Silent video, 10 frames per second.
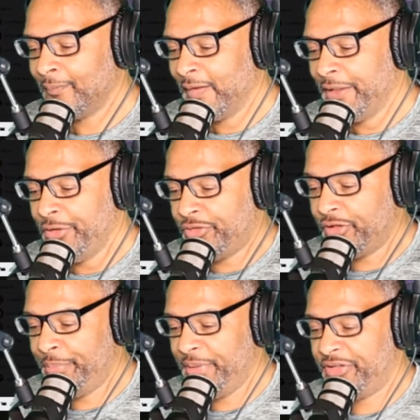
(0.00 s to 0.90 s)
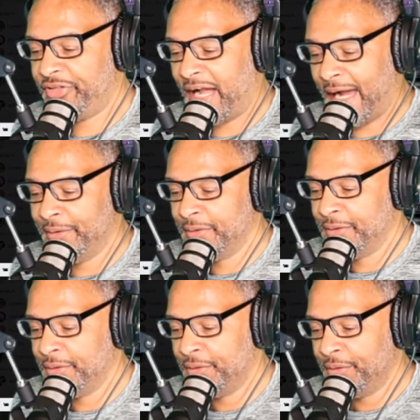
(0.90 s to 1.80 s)
You should be shot.
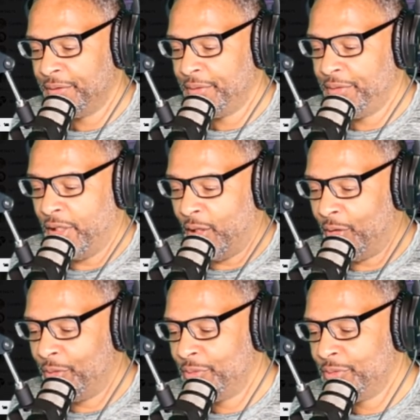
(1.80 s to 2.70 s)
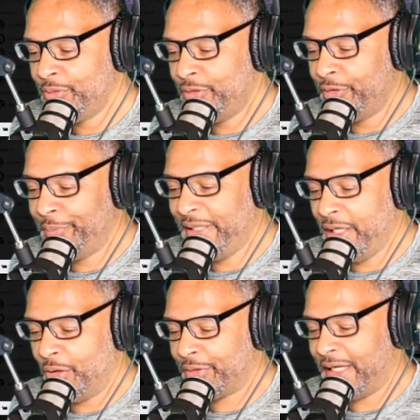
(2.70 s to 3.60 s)
No, you'll
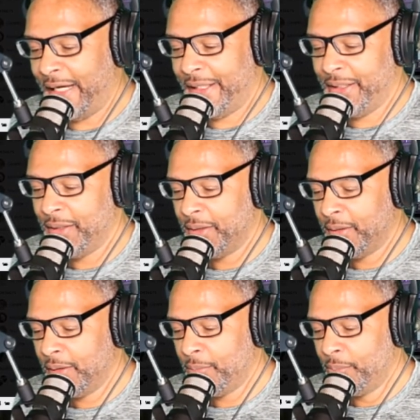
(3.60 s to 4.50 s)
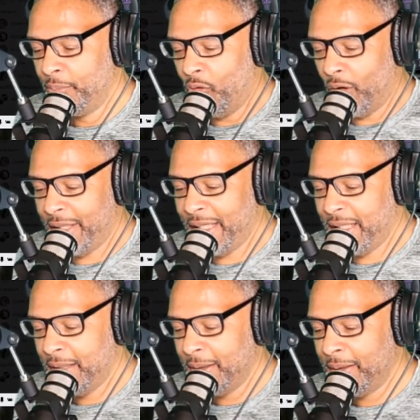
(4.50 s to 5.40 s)
be okay.
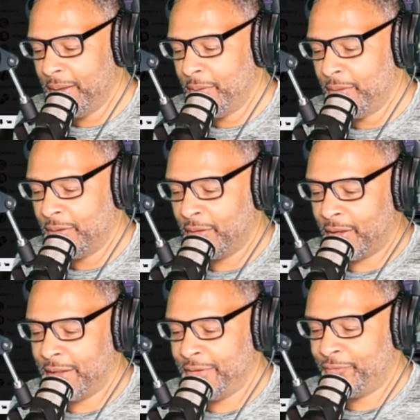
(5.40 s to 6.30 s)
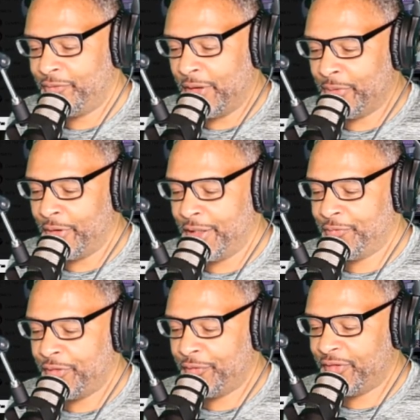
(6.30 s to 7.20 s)
Morning. All right, February
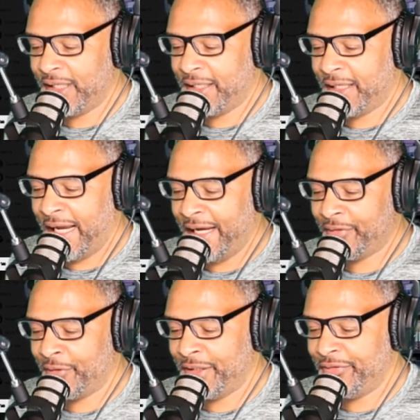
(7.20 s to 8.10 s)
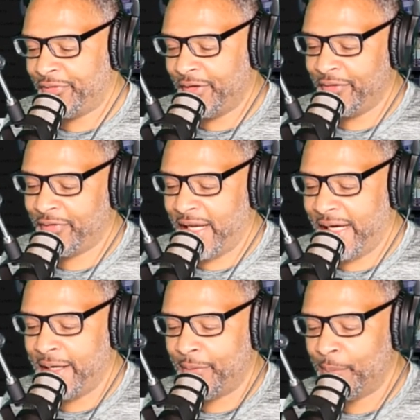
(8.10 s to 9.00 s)
fifteenth, eight thirty-six
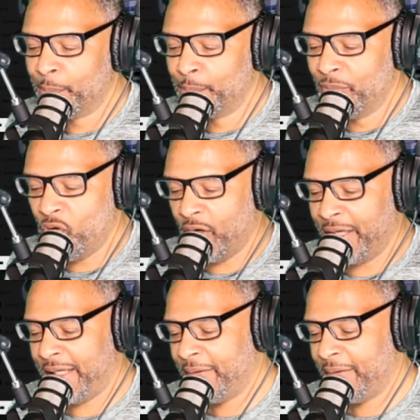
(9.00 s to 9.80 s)
a m Morning.